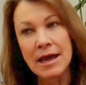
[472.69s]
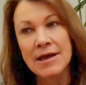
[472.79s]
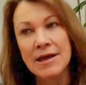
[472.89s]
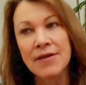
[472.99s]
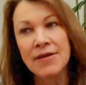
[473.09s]

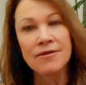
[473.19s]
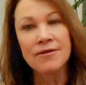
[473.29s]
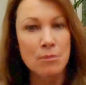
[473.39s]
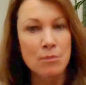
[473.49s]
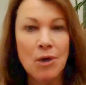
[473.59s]
another
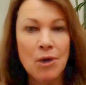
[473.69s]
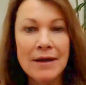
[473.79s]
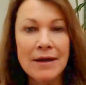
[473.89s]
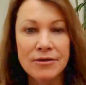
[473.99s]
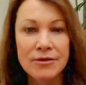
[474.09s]
form of
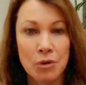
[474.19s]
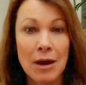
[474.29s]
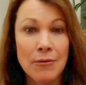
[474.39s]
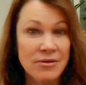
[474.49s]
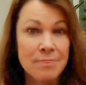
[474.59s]
practice where I
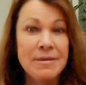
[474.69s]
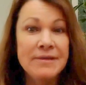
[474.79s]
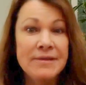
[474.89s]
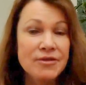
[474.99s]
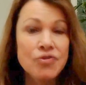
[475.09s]
was a
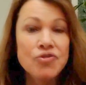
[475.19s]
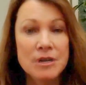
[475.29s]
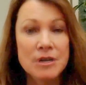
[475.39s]
busy surgeon.